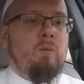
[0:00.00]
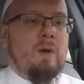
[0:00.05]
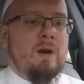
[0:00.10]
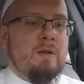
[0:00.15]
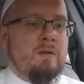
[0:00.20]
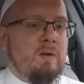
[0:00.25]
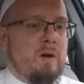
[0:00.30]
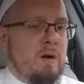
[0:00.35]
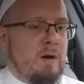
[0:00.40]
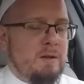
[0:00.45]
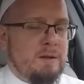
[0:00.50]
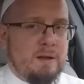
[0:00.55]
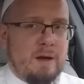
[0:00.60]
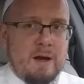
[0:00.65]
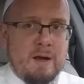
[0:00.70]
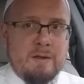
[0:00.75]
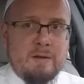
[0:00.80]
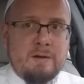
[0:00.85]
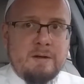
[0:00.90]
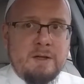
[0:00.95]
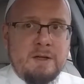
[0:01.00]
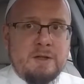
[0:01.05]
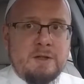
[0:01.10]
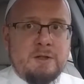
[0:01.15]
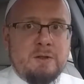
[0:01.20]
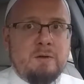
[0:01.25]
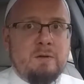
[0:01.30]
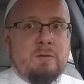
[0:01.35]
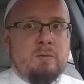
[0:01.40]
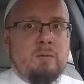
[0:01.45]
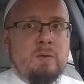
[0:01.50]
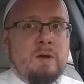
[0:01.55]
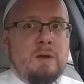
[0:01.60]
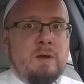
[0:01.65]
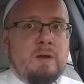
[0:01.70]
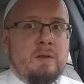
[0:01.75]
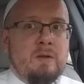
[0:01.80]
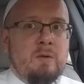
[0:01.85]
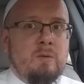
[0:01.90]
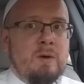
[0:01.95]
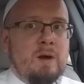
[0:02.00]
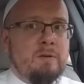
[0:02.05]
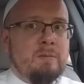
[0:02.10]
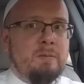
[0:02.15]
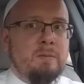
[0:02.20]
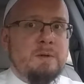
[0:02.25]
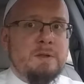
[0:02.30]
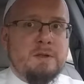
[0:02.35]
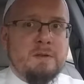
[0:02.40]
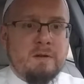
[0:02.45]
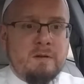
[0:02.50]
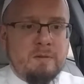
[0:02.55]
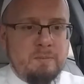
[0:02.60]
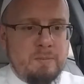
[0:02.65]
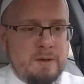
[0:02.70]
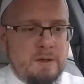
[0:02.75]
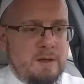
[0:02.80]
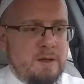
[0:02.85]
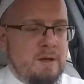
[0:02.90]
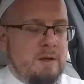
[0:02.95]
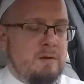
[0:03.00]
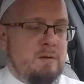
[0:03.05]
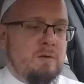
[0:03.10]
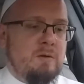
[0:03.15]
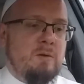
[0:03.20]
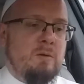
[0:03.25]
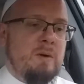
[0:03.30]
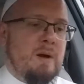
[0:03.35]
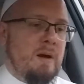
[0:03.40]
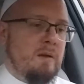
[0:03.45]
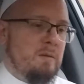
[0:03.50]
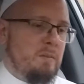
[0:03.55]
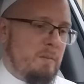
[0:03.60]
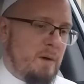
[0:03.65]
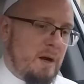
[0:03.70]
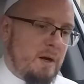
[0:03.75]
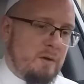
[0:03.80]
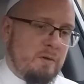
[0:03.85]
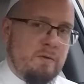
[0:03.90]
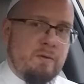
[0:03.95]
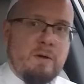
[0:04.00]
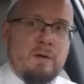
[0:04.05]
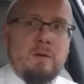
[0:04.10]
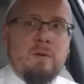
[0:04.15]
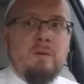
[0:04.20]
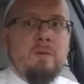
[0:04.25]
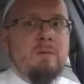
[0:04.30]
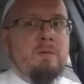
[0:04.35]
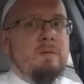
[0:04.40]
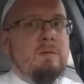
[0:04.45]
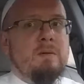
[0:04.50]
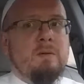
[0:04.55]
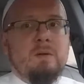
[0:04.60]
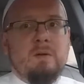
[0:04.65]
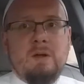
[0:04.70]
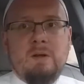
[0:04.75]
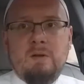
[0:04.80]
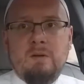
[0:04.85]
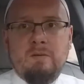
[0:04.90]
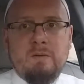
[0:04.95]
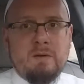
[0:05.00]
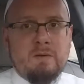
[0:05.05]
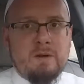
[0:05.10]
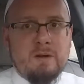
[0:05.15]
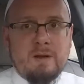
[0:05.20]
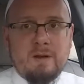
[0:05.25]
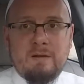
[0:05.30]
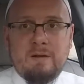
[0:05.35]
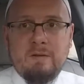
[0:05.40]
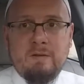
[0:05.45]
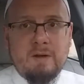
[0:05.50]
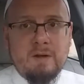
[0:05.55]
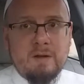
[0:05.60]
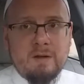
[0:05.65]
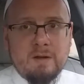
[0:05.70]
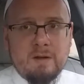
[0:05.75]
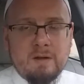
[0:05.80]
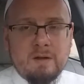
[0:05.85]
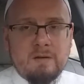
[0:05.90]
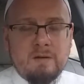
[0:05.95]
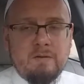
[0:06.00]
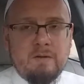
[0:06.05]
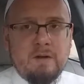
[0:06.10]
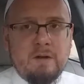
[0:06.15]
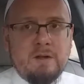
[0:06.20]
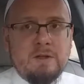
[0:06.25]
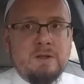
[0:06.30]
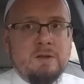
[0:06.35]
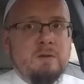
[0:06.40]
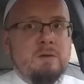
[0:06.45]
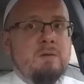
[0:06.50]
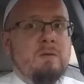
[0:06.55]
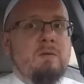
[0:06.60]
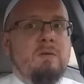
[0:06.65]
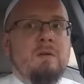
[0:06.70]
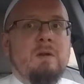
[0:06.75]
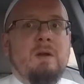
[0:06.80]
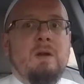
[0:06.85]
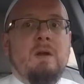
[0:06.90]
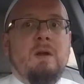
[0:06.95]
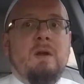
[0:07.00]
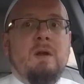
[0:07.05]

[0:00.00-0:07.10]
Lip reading: When it's online, there are issues with who has permission to speak, who has a microphone, you have connectivity issues.